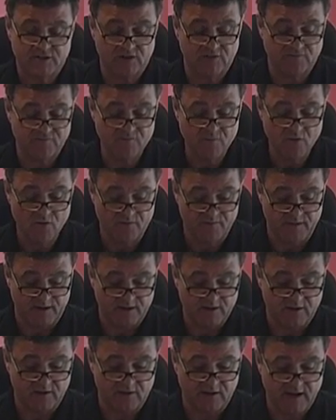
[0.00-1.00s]
of
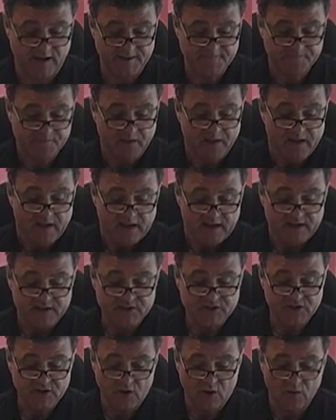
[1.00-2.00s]
movement, okay? And
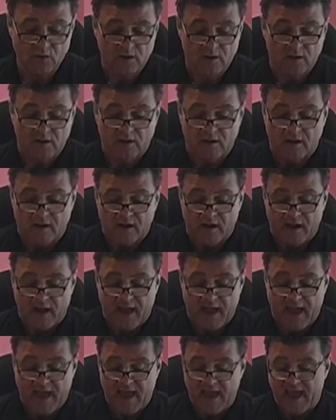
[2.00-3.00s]
so
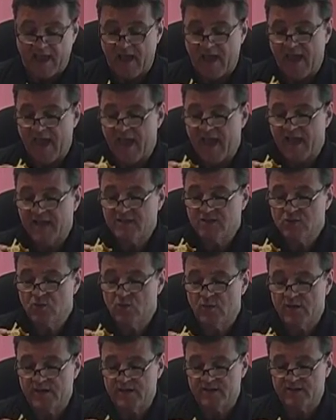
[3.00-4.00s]
as
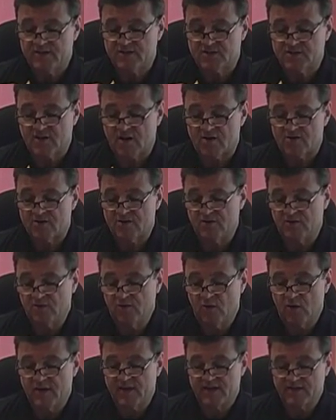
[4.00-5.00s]
we start to
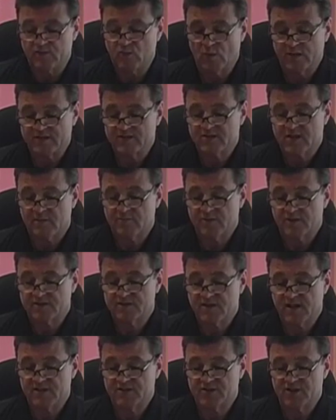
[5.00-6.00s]
look at what
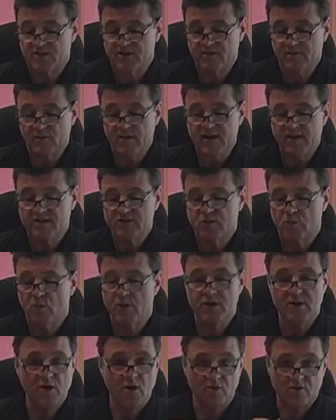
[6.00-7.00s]
subluxation is,
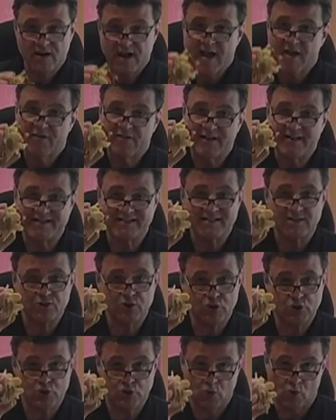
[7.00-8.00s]
we know now that it's a
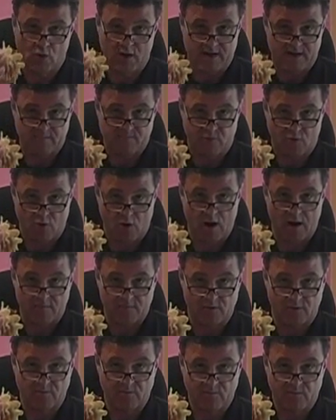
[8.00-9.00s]
joint
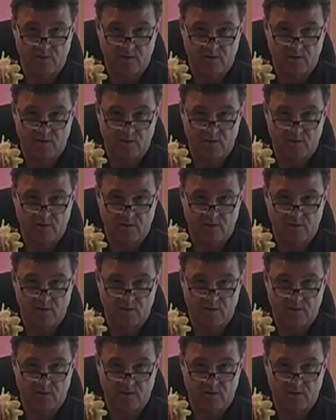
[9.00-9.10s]
problem.